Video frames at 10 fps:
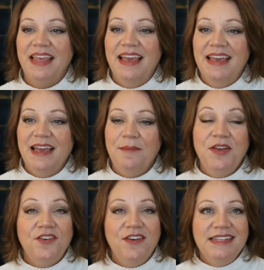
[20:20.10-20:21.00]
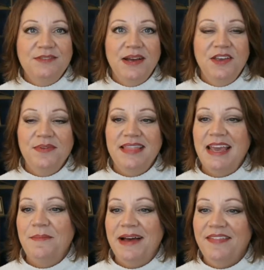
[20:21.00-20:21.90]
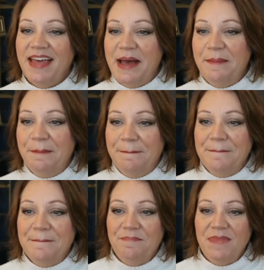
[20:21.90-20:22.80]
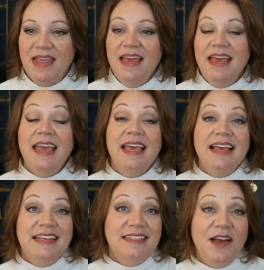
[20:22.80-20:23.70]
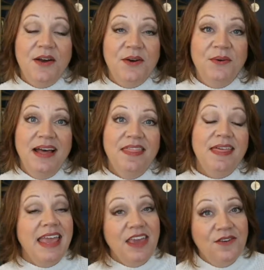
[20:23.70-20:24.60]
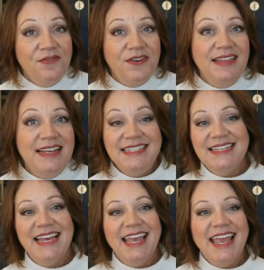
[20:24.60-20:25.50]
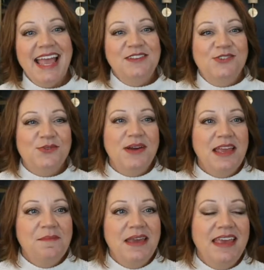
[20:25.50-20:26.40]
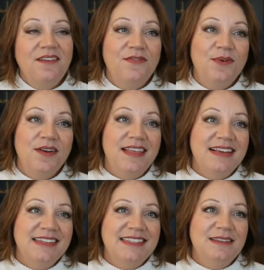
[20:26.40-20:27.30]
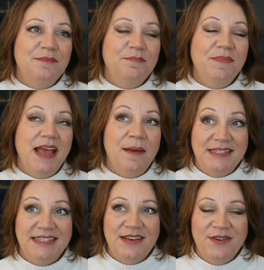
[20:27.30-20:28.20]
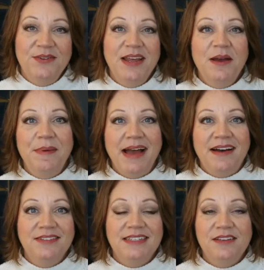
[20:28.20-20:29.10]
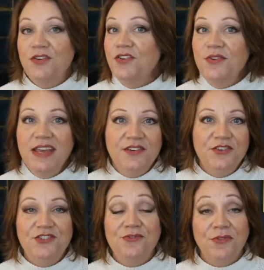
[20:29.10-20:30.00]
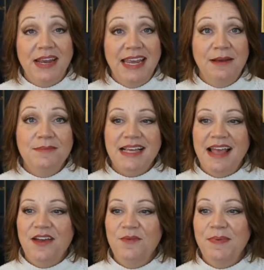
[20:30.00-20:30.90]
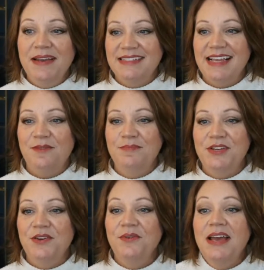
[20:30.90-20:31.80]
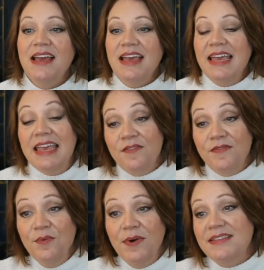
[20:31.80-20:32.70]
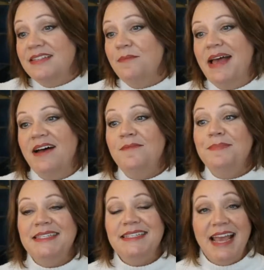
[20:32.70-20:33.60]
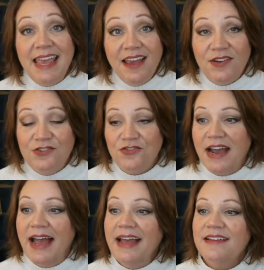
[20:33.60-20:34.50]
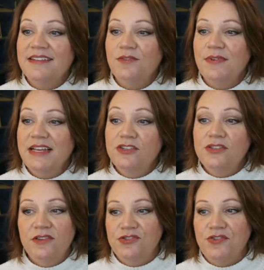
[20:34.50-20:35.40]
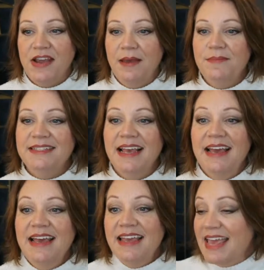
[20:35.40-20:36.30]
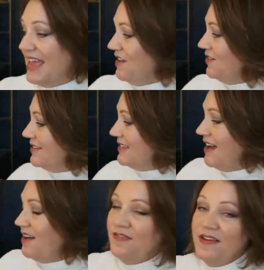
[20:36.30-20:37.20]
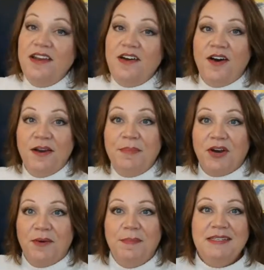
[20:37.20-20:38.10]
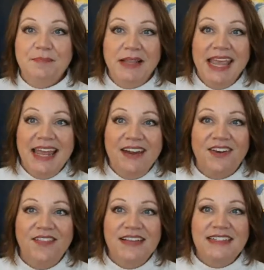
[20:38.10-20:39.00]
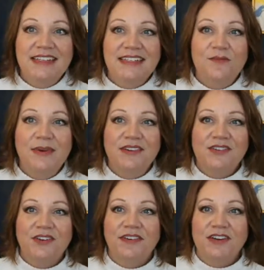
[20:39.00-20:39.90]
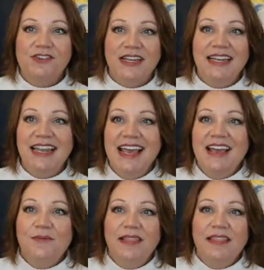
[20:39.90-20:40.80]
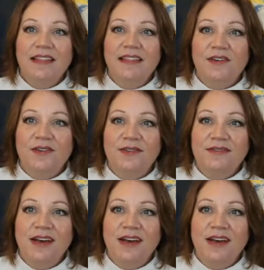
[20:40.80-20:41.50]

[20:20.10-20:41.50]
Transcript: I'm curious what you would think about that. So, thank you for listening and joining me for this episode about New Year's dreams. I hope it has helped you. If you want some help staying on track to reach those dreams, get yourself an On Purpose planner. This is the winter version with the little